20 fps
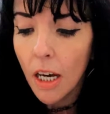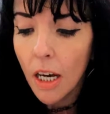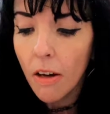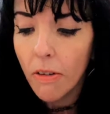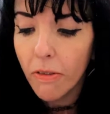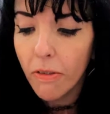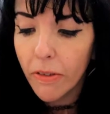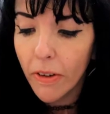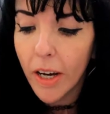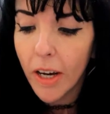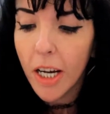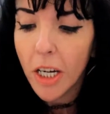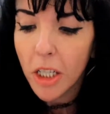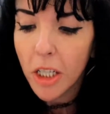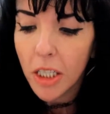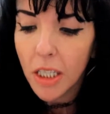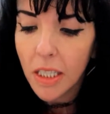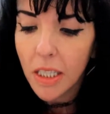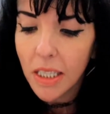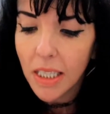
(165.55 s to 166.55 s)

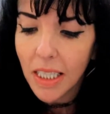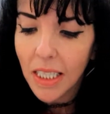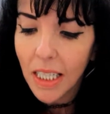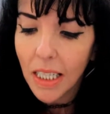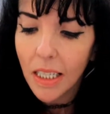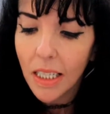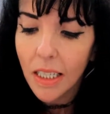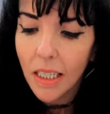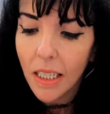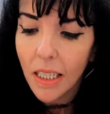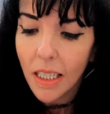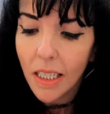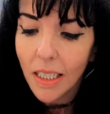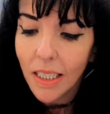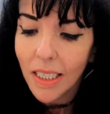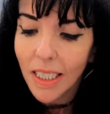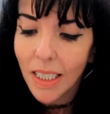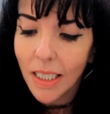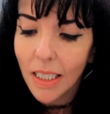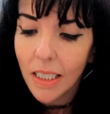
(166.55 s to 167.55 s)
Fresh Skin
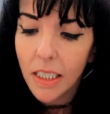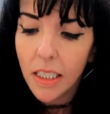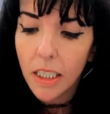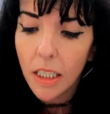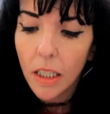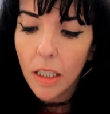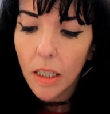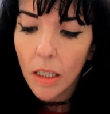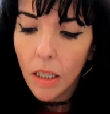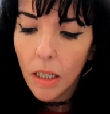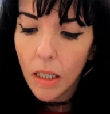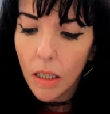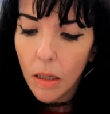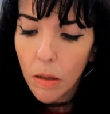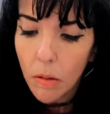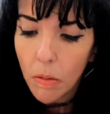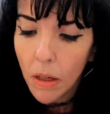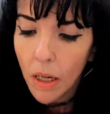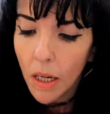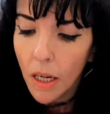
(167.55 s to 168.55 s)
Tint
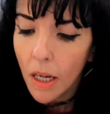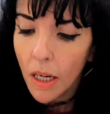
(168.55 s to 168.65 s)
Glow.